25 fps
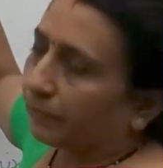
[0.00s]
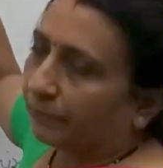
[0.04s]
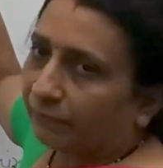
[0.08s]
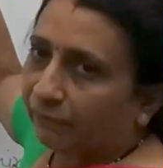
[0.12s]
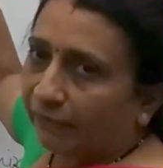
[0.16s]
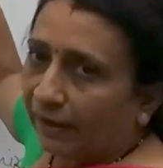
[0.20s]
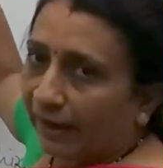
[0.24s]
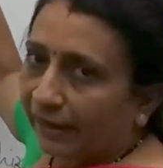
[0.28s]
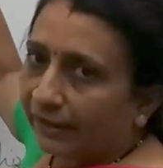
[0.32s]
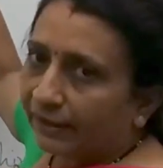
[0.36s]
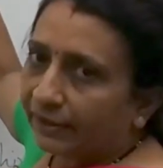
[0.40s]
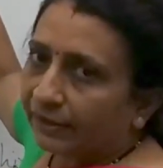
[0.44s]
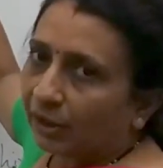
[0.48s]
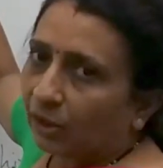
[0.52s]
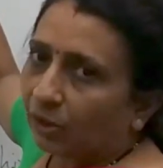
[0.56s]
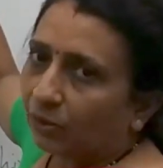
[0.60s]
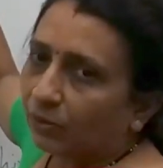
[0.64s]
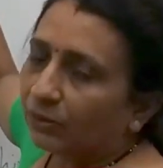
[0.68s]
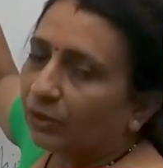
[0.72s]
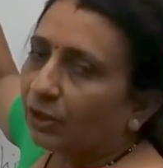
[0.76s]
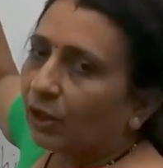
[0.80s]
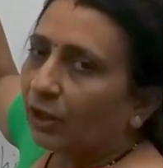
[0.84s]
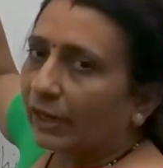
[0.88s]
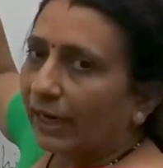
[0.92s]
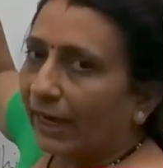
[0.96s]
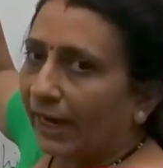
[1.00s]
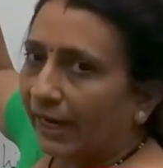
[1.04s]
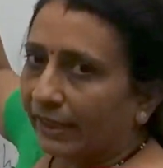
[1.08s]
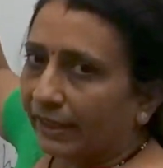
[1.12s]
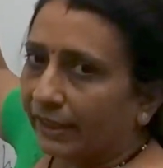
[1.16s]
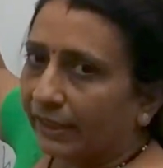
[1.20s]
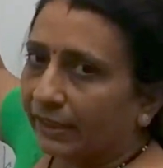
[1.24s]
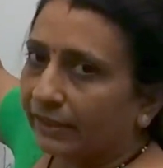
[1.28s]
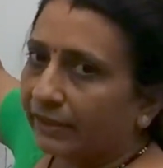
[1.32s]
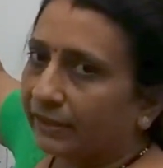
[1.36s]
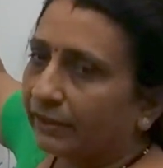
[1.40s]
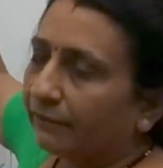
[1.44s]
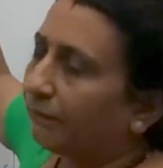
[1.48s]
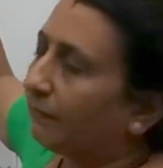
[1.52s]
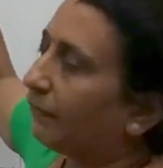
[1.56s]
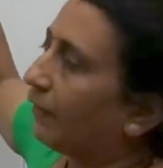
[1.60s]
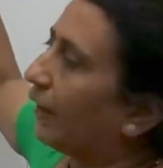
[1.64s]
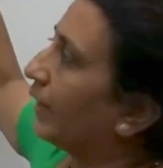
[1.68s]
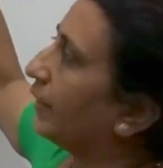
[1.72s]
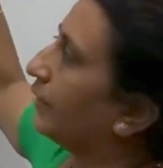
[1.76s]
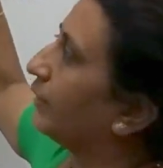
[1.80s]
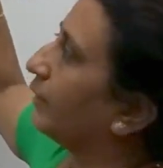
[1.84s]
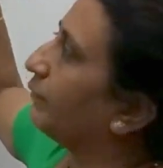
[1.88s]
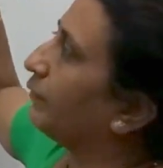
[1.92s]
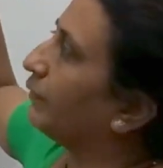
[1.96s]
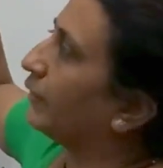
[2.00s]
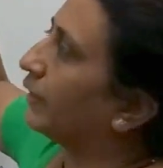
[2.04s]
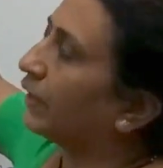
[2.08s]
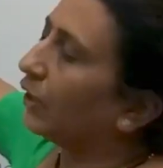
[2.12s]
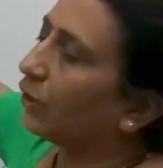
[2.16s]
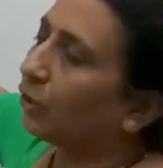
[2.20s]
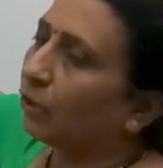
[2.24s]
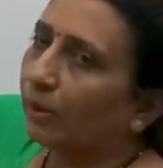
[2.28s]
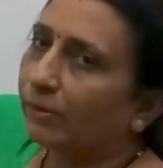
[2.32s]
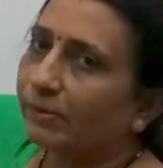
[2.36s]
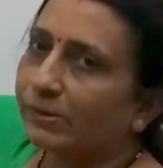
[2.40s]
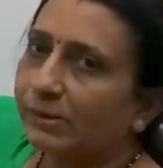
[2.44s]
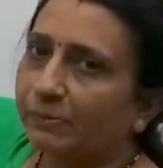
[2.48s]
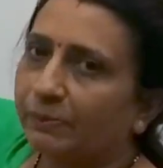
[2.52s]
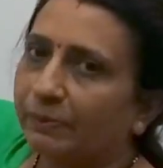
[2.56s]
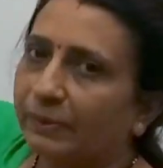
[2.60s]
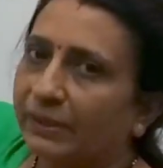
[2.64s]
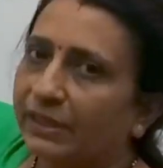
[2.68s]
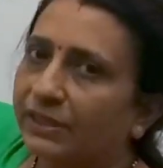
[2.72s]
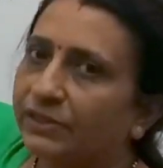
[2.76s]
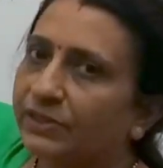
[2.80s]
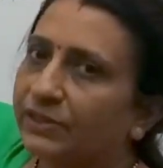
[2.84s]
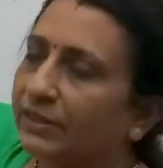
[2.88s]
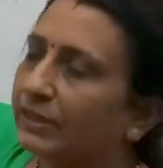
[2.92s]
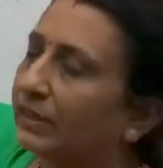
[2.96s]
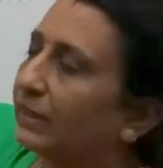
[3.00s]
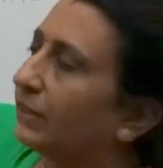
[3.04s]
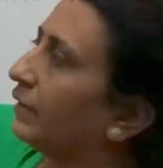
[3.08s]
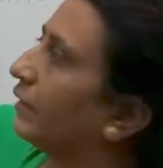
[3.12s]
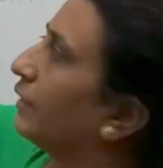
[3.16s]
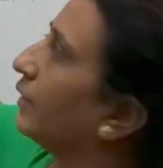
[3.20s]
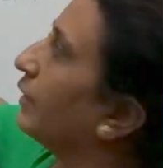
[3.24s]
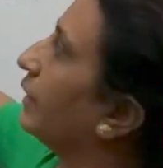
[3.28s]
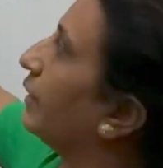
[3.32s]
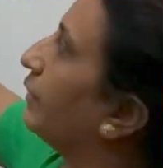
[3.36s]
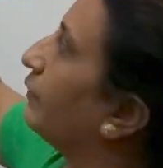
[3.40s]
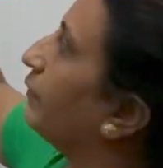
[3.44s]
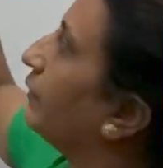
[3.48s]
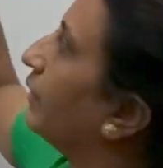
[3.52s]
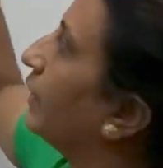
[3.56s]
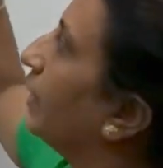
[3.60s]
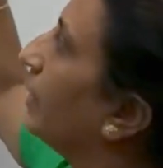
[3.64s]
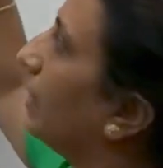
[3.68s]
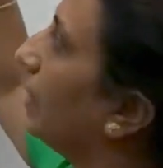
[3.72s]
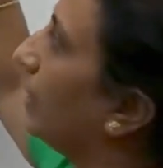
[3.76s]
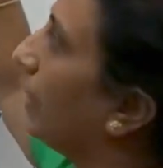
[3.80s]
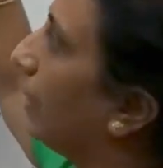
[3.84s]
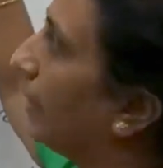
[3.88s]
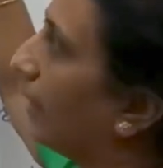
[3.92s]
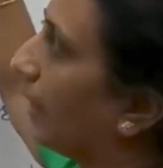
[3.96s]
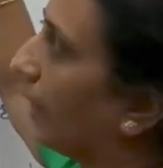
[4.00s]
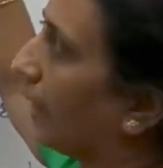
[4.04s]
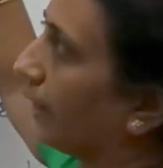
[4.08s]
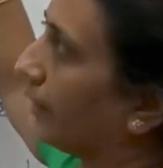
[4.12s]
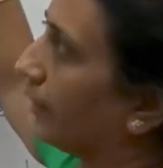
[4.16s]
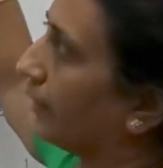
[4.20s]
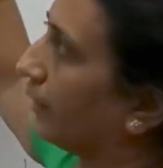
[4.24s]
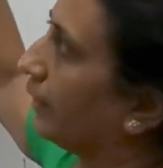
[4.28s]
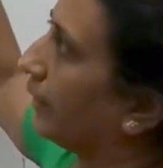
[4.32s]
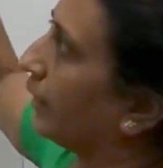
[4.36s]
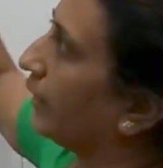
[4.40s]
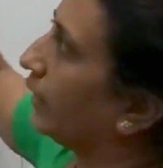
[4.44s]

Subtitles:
Find out or identify the figure of speech in the given line.